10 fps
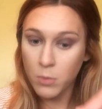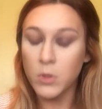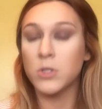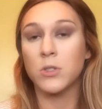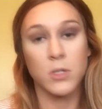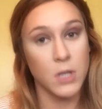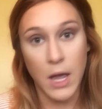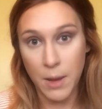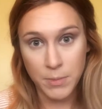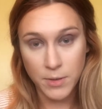which does not
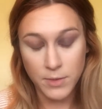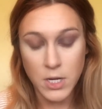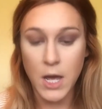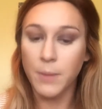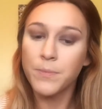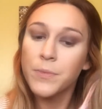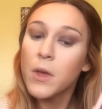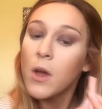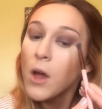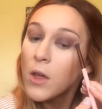happen every day,
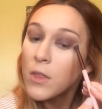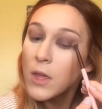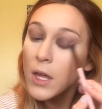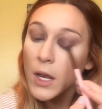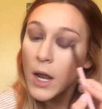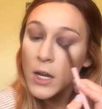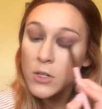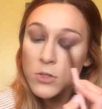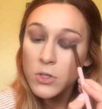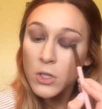then I
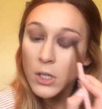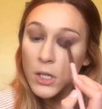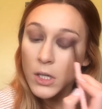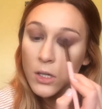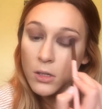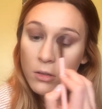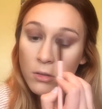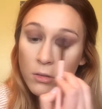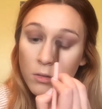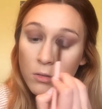usually
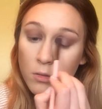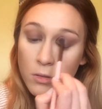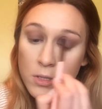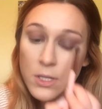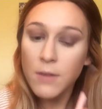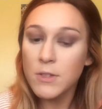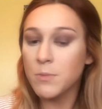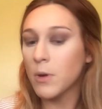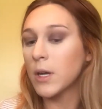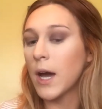save a
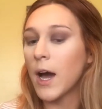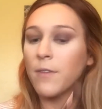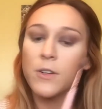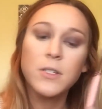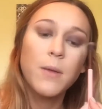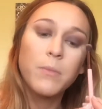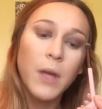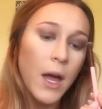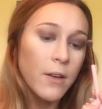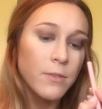smoky eye for some
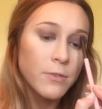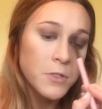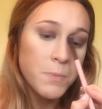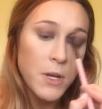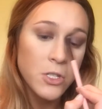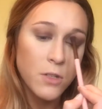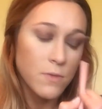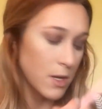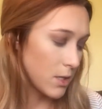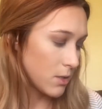kind of special
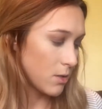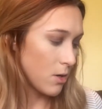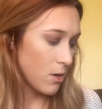event.